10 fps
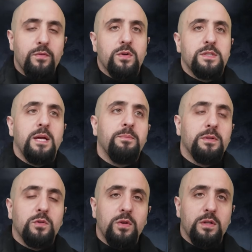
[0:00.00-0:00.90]
For
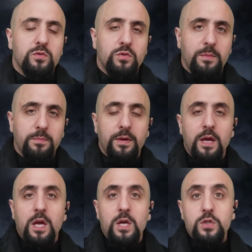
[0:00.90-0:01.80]
example, Donald Trump
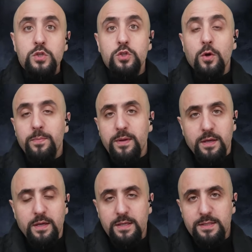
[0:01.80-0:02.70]

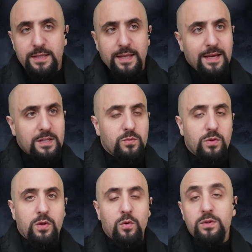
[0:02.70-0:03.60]
stopping his attacks
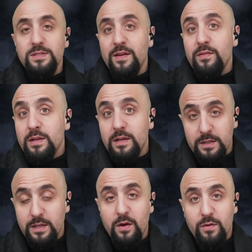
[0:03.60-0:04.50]
with the Houthis, having
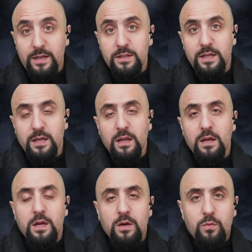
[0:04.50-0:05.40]
a direct deal
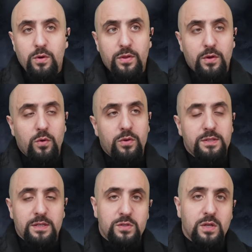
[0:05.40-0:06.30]
with the
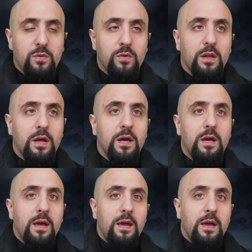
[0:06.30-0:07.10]
Houthis, Ansarullah,